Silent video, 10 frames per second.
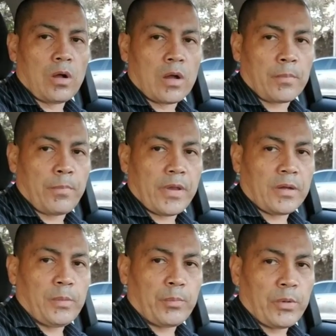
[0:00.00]
very
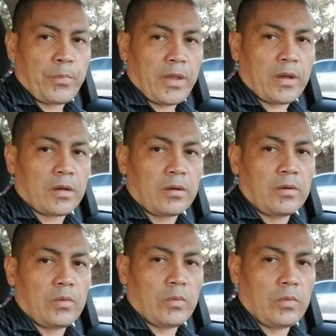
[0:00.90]
prepared
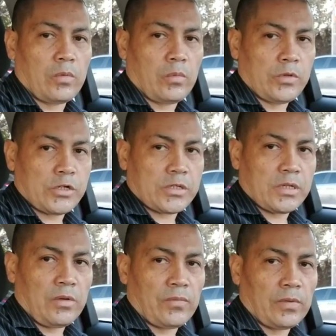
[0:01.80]
with your cell phone.